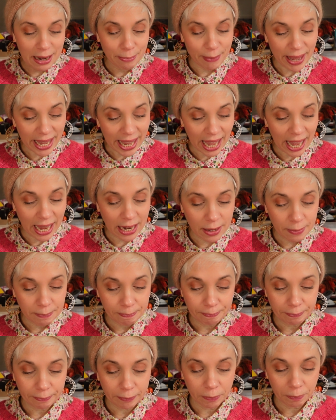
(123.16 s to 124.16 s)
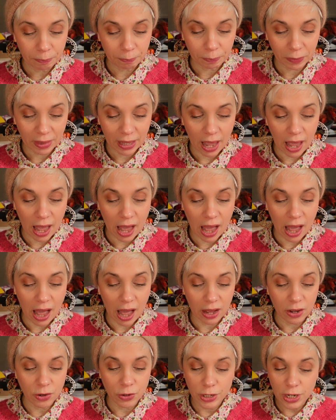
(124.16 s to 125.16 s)
and Megan.
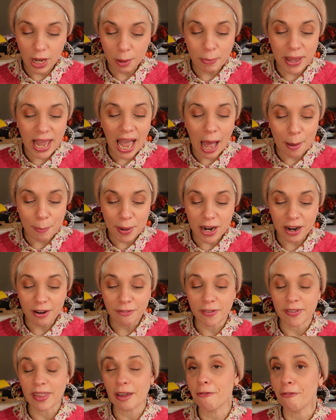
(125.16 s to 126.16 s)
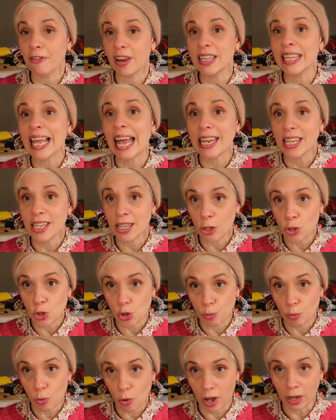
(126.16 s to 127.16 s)
Could not be happier for their friend Alison
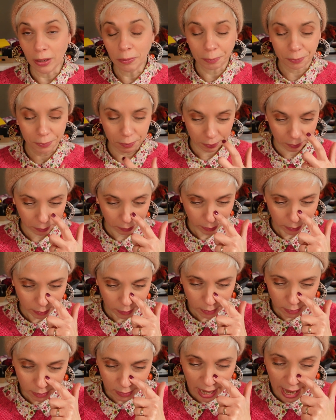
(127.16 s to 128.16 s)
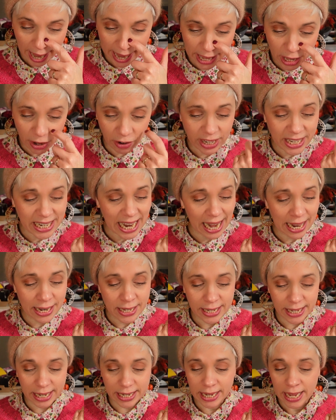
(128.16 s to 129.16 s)
Dubois, a young,
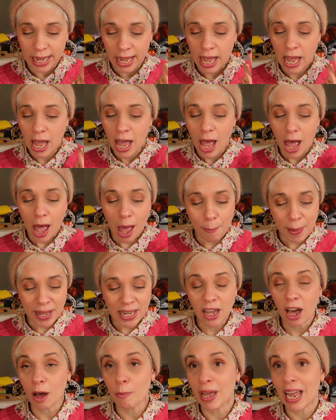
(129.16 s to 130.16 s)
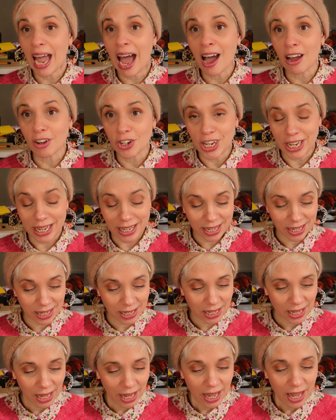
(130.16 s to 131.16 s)
talented, up-and-coming
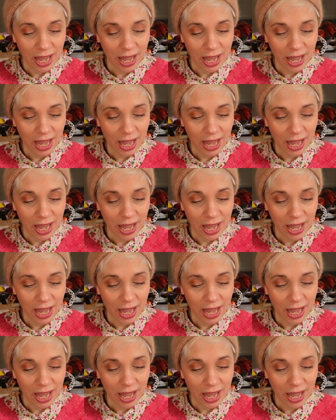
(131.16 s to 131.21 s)
artist.